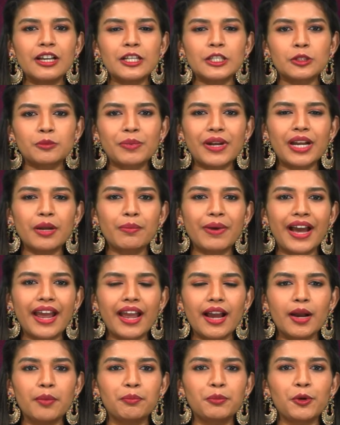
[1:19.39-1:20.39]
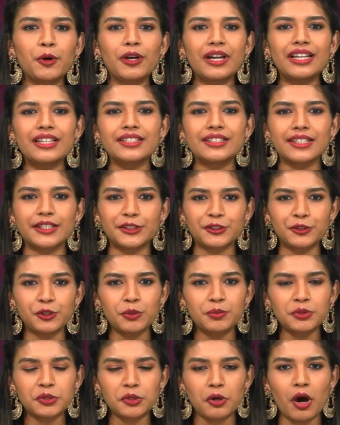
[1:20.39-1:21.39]
spread by a pro-Khalistan
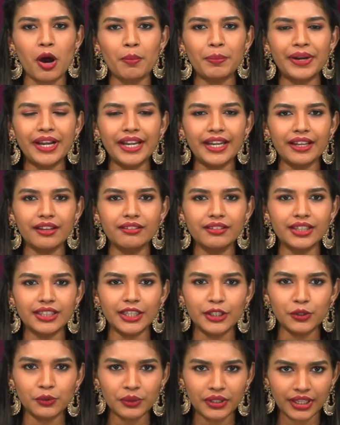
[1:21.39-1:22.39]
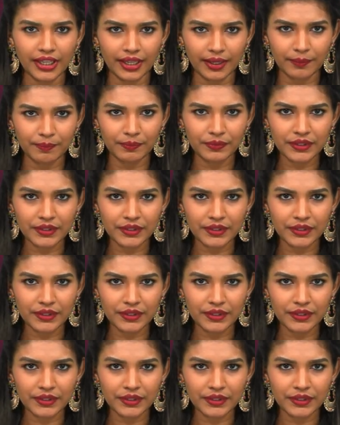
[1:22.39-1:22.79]
groups operating in the UK.